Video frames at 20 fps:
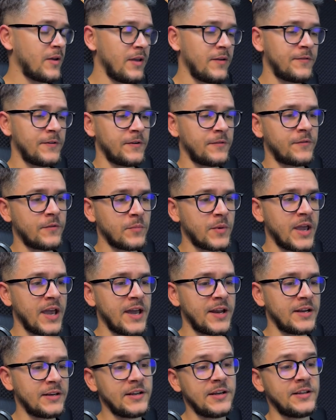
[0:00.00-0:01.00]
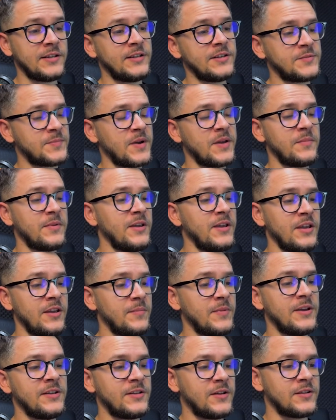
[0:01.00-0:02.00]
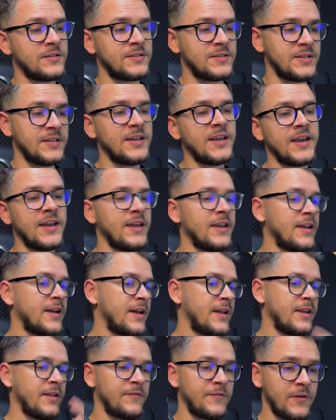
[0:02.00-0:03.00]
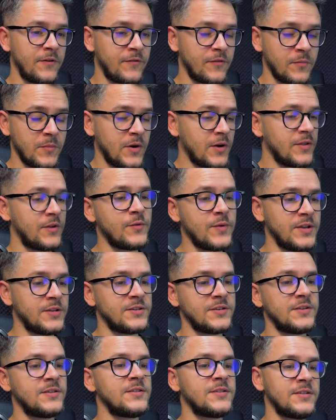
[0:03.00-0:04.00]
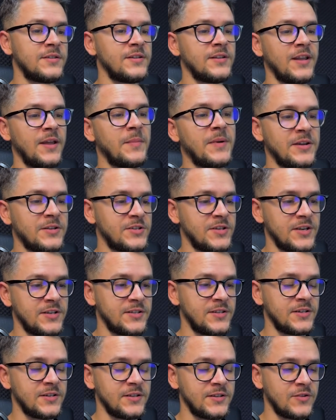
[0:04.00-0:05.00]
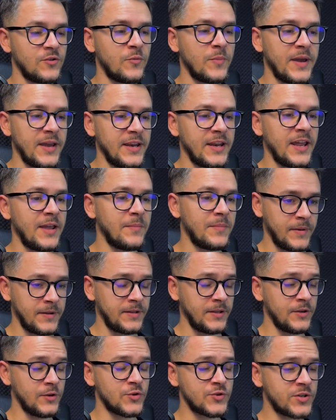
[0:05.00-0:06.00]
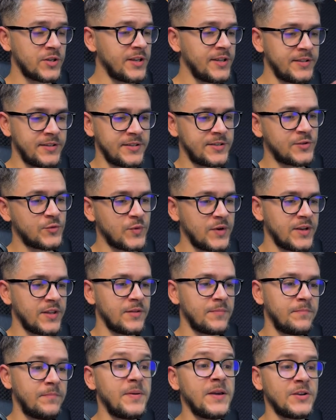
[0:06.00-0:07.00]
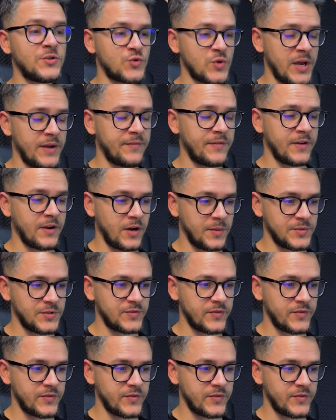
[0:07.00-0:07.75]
if you're from Canada, this might be ebay.ca. And if you're from other regions, they might change the domain name. But usually this is where the big traffic comes